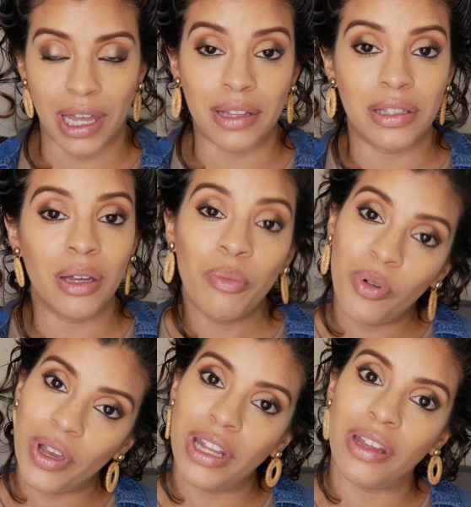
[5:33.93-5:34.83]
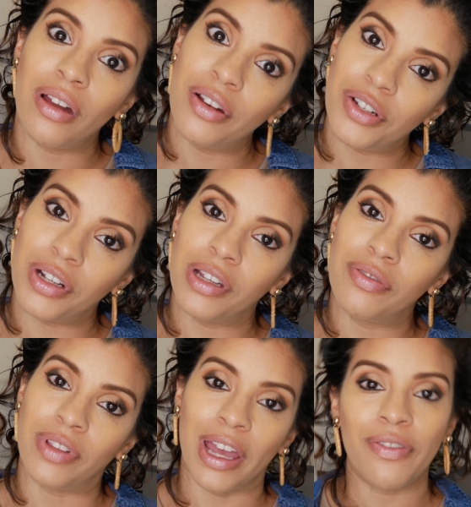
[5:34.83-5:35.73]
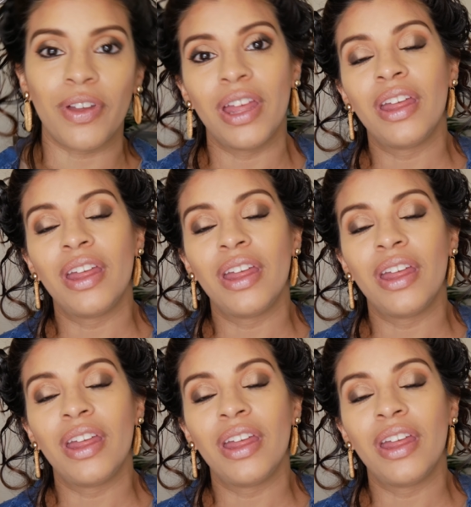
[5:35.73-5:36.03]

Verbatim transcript: at some point in our journey of life,